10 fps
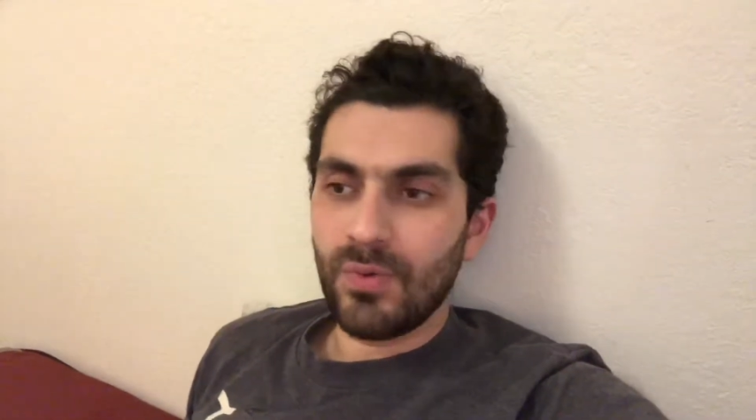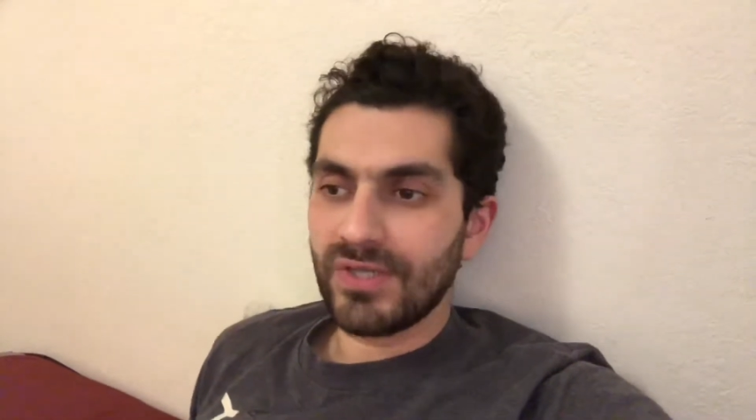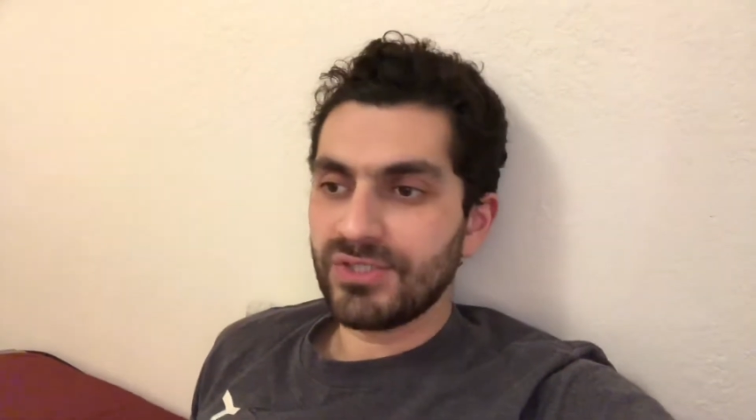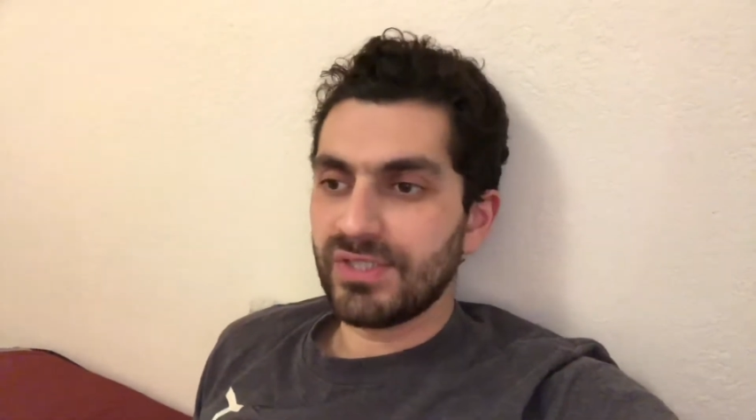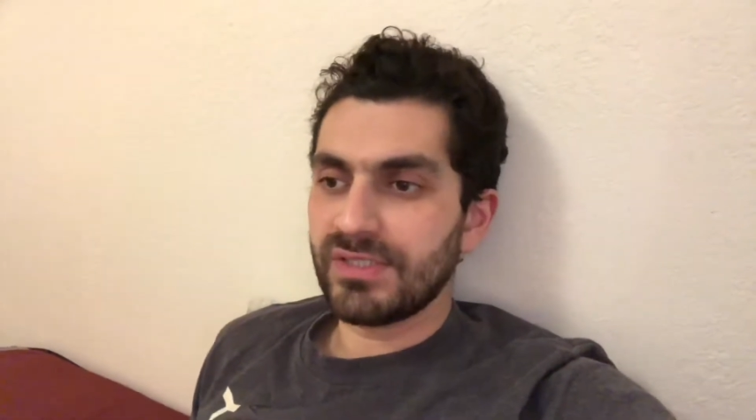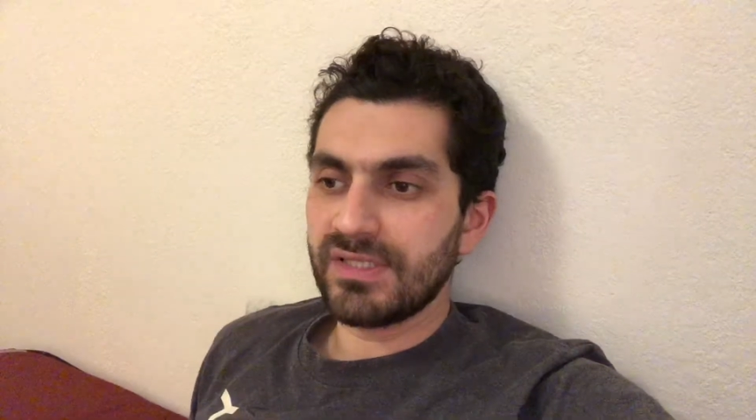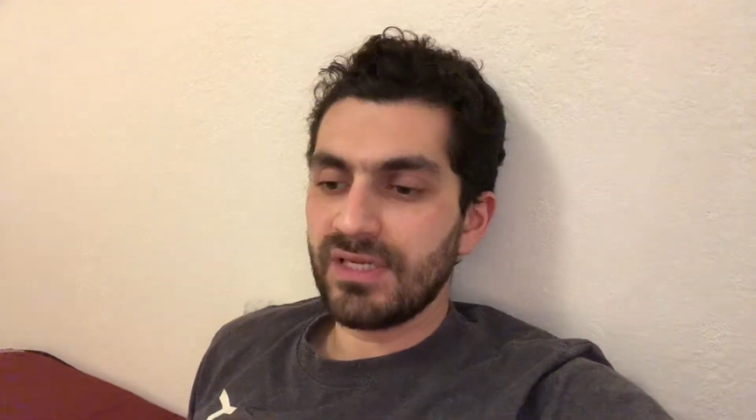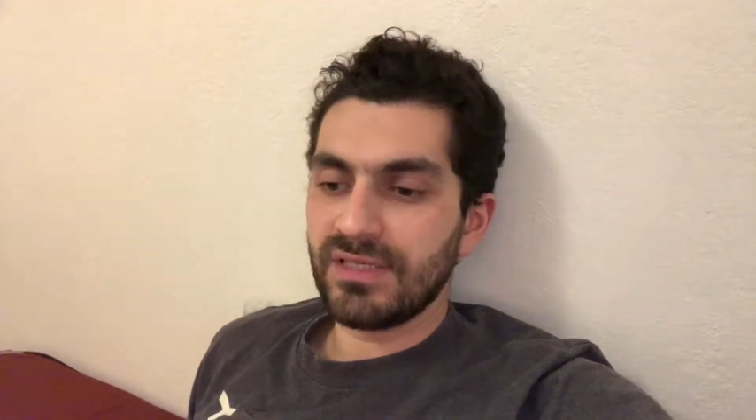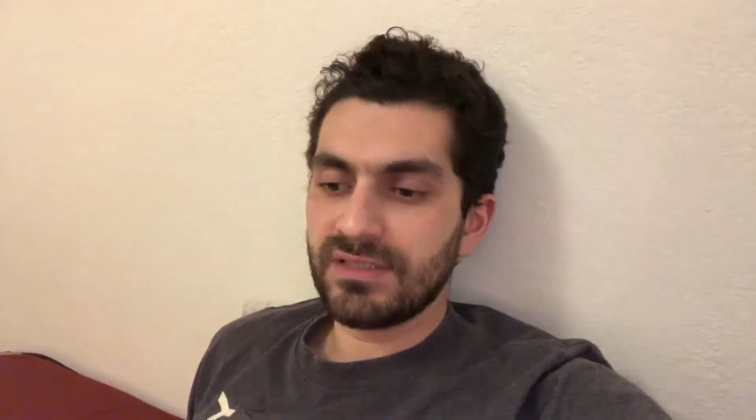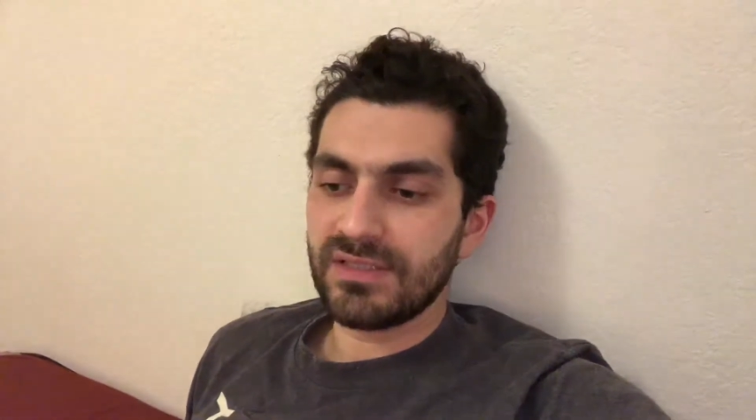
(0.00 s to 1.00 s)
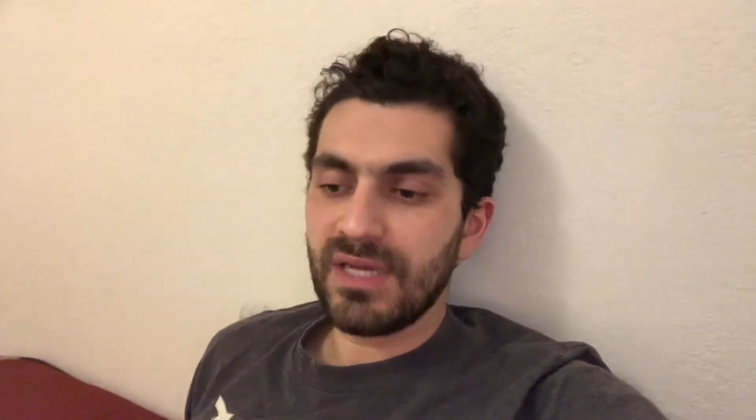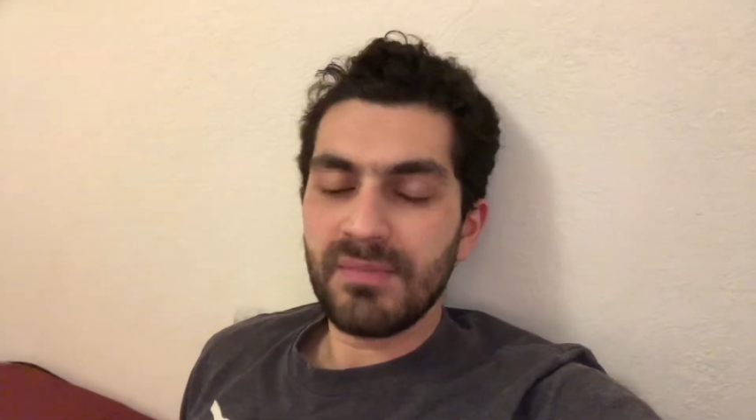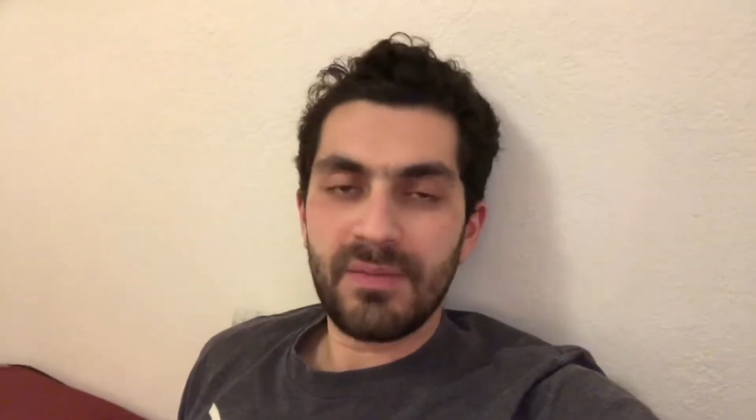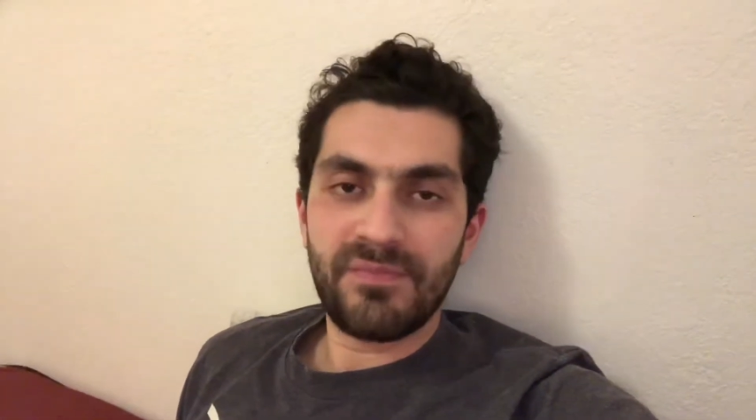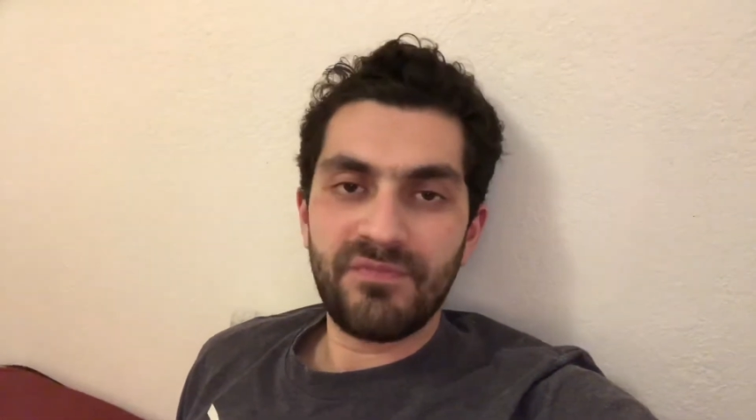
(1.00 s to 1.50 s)
questions that
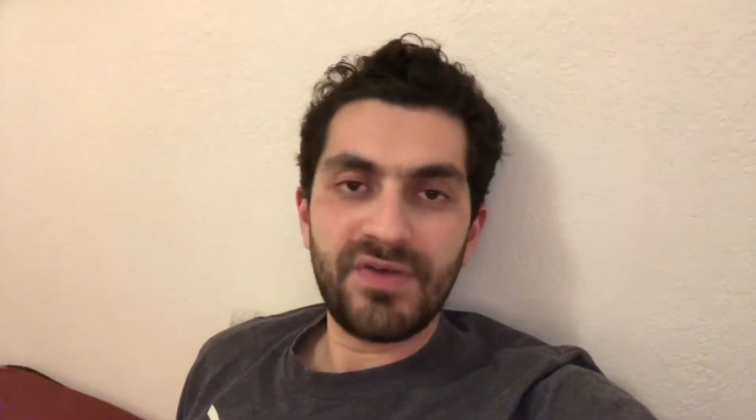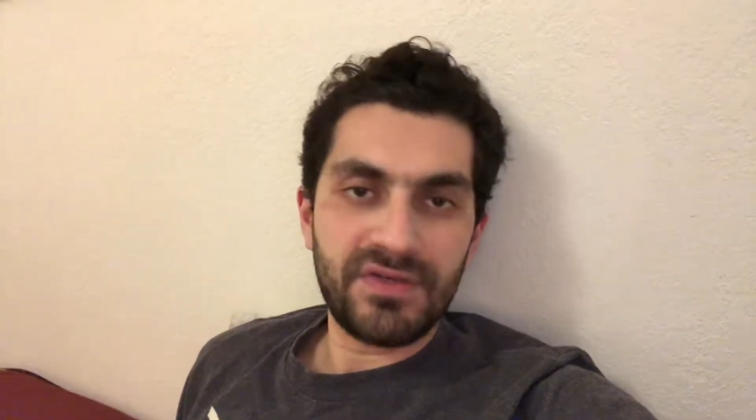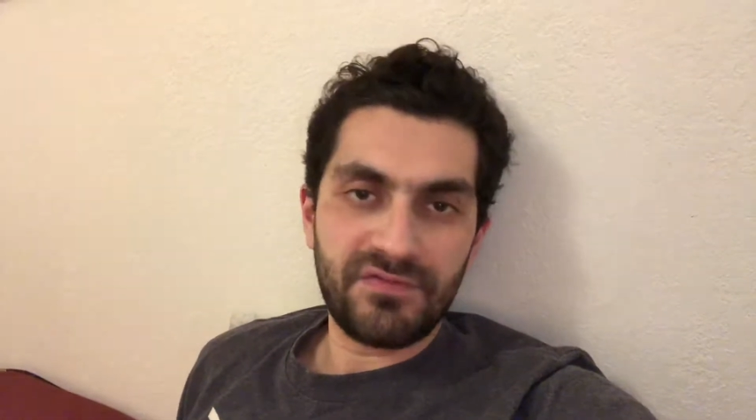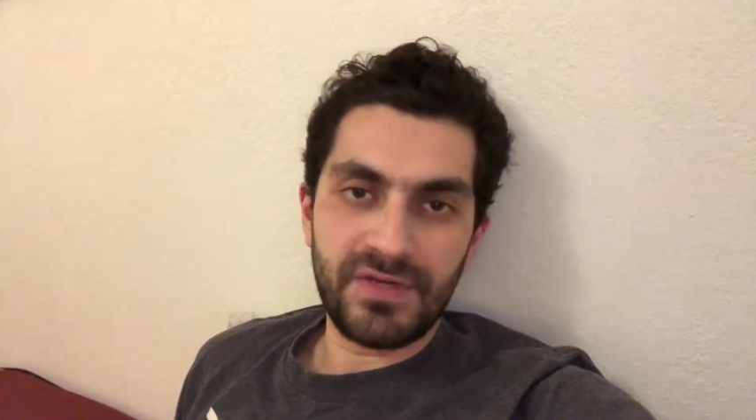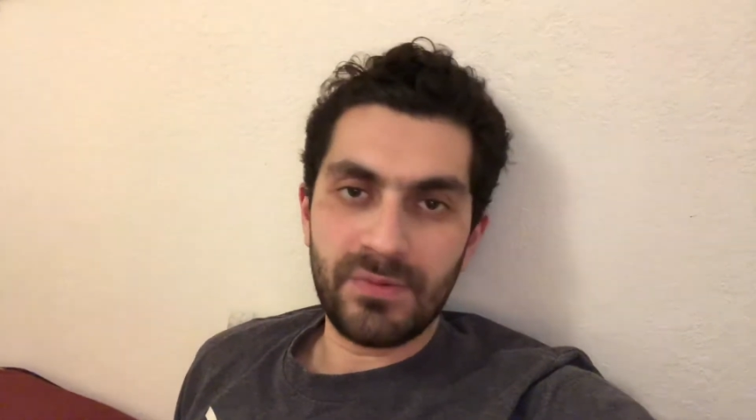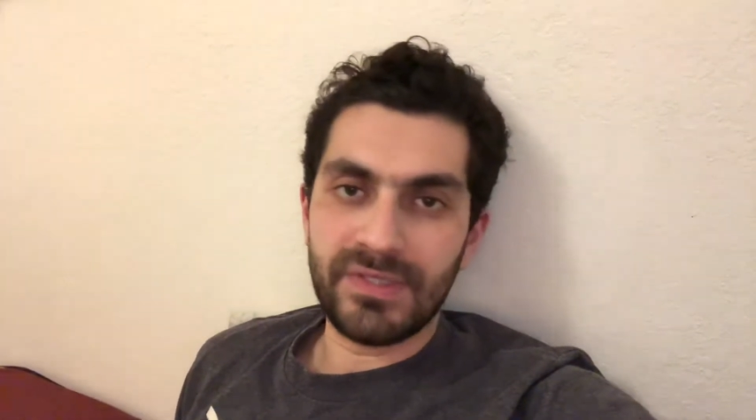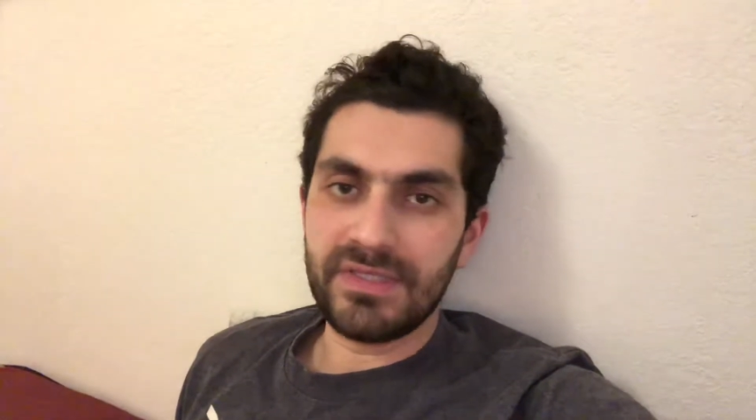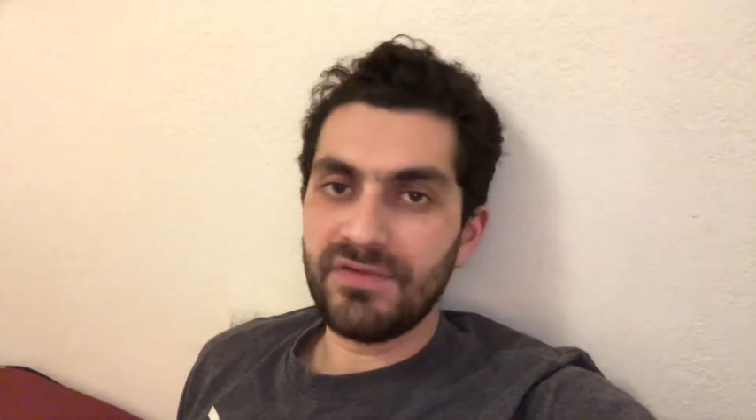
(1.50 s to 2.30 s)
come up very frequently.